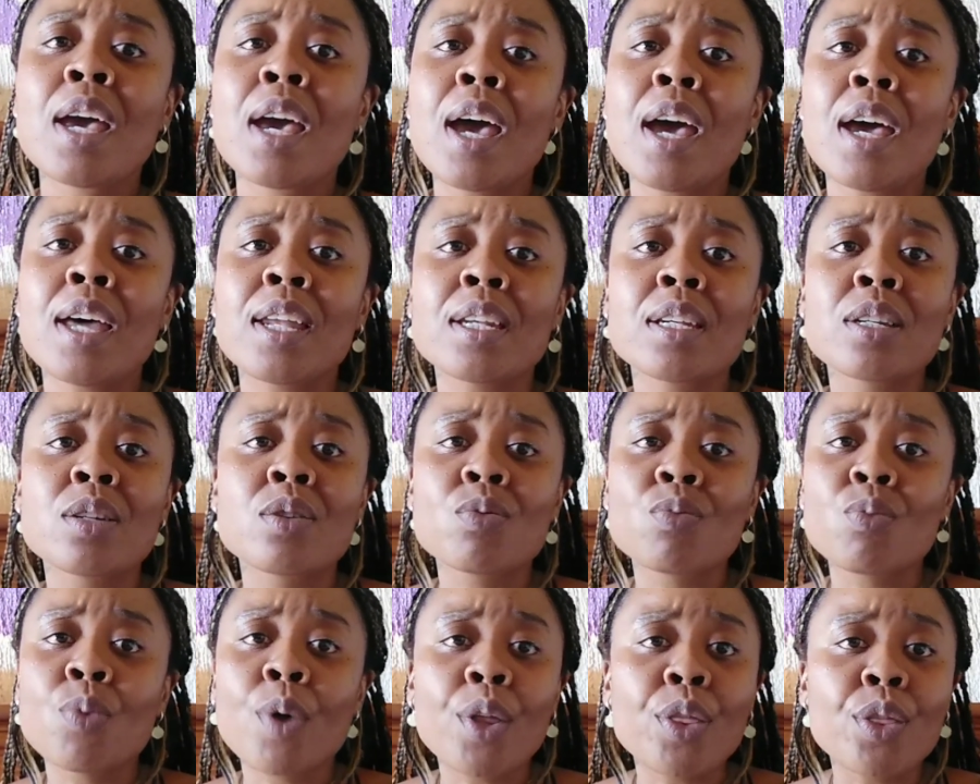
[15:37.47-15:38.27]
and
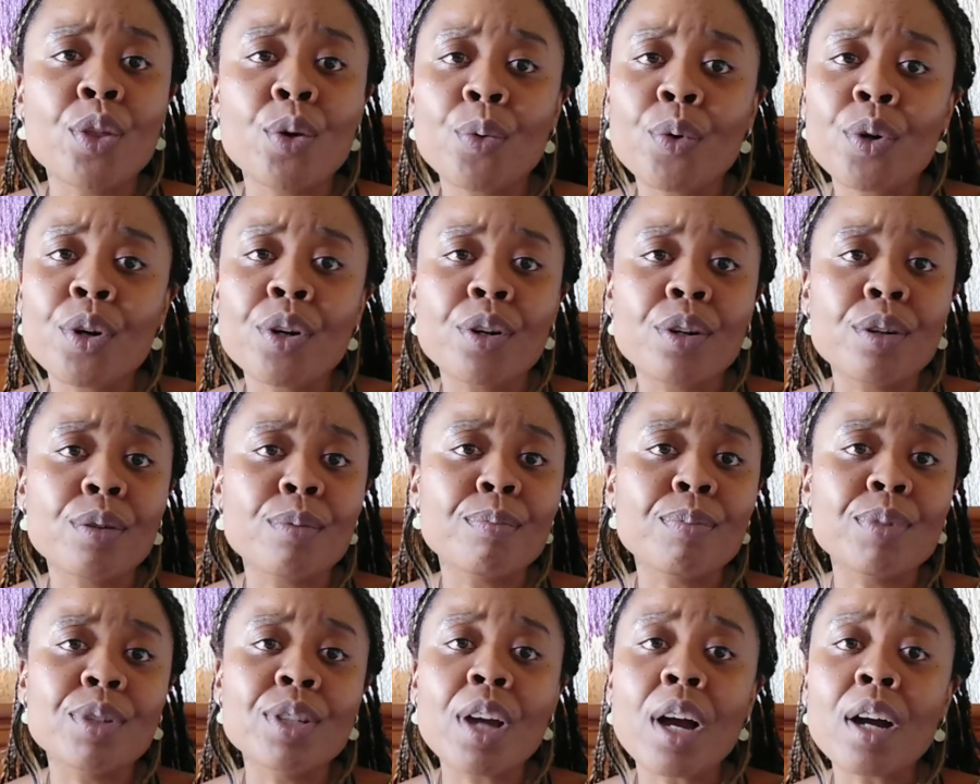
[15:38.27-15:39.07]
when they were
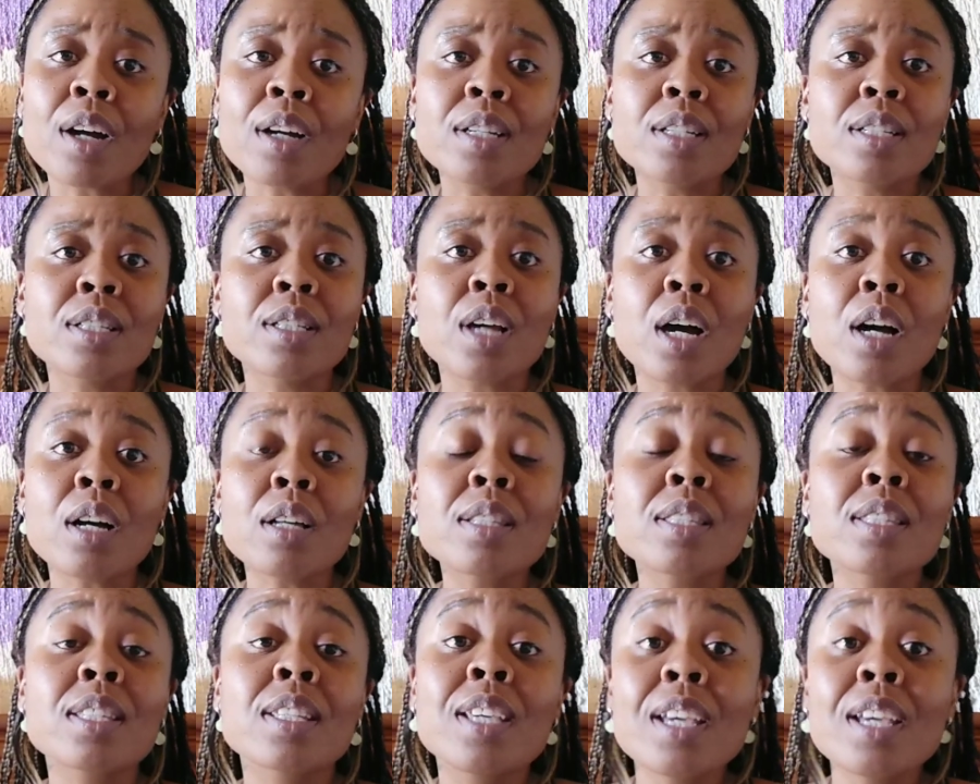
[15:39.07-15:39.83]
young adults.